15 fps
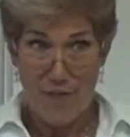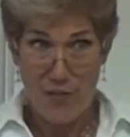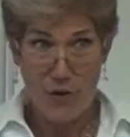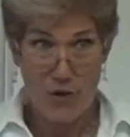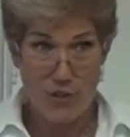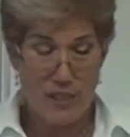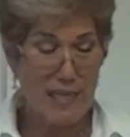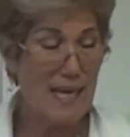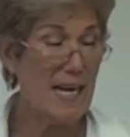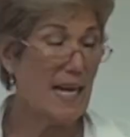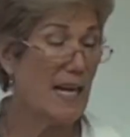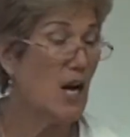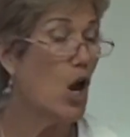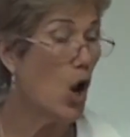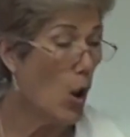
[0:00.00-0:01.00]

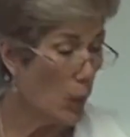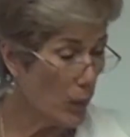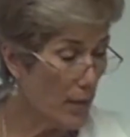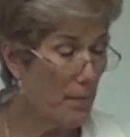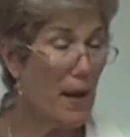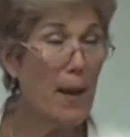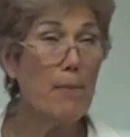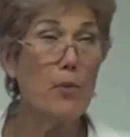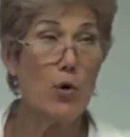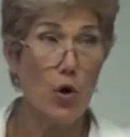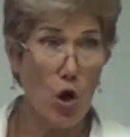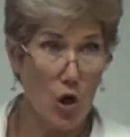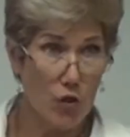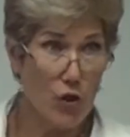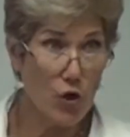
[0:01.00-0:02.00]
13.
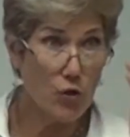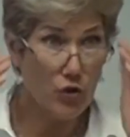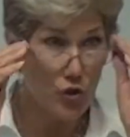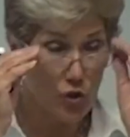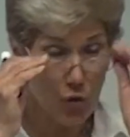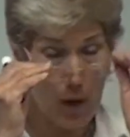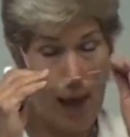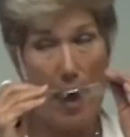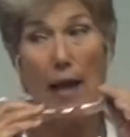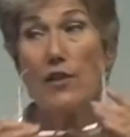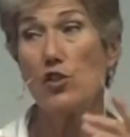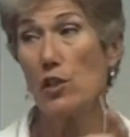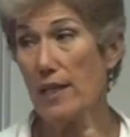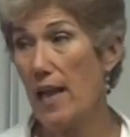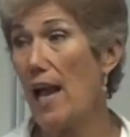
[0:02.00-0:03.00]
Remember, those two
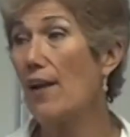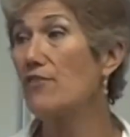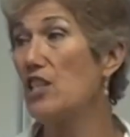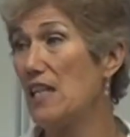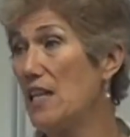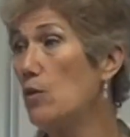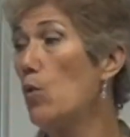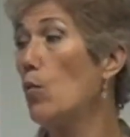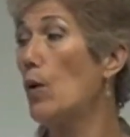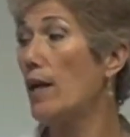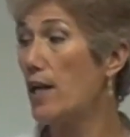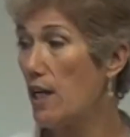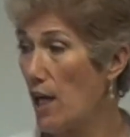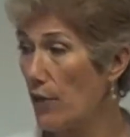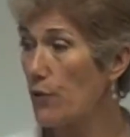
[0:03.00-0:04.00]
actually have to equal
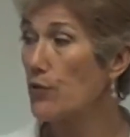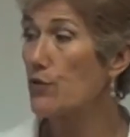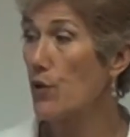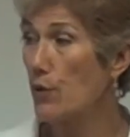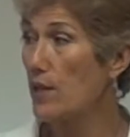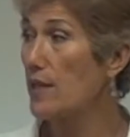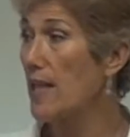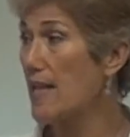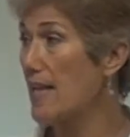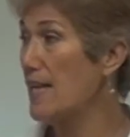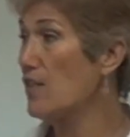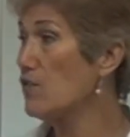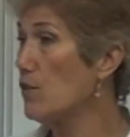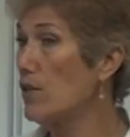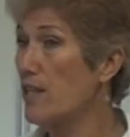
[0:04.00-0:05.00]
one another so that they
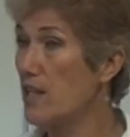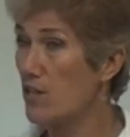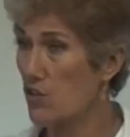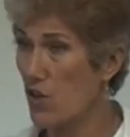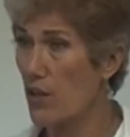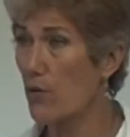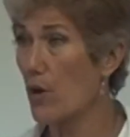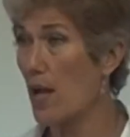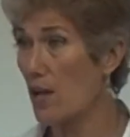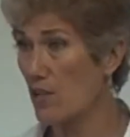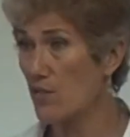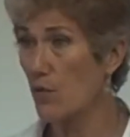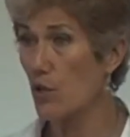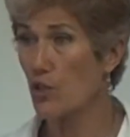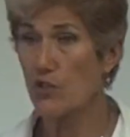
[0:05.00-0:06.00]
cancel each other out
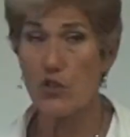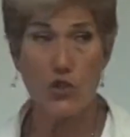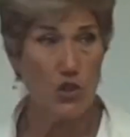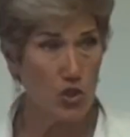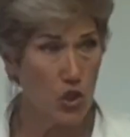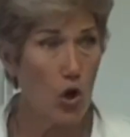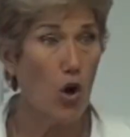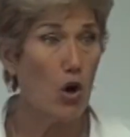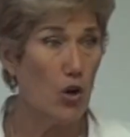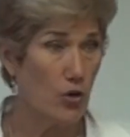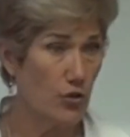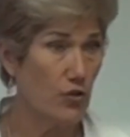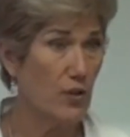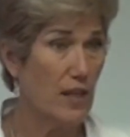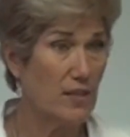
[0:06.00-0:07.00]
as far as the
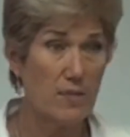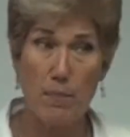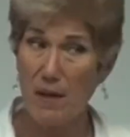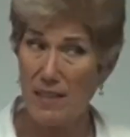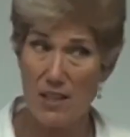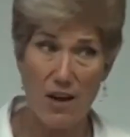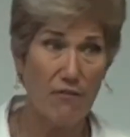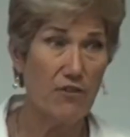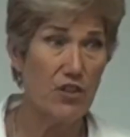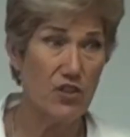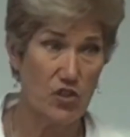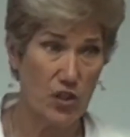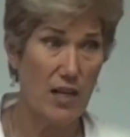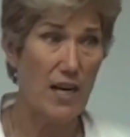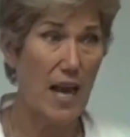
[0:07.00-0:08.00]
charge. That's by
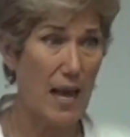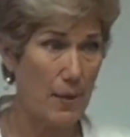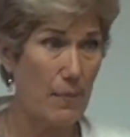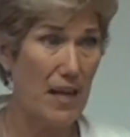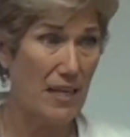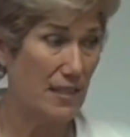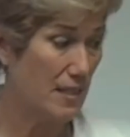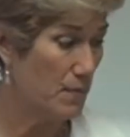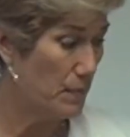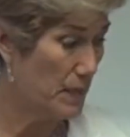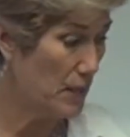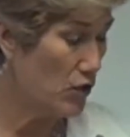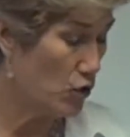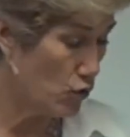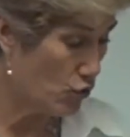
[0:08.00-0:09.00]
definition, an atom has to
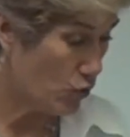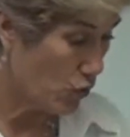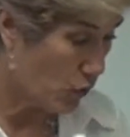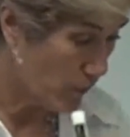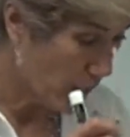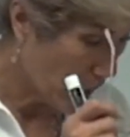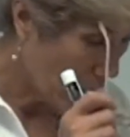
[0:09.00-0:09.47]
be neutral.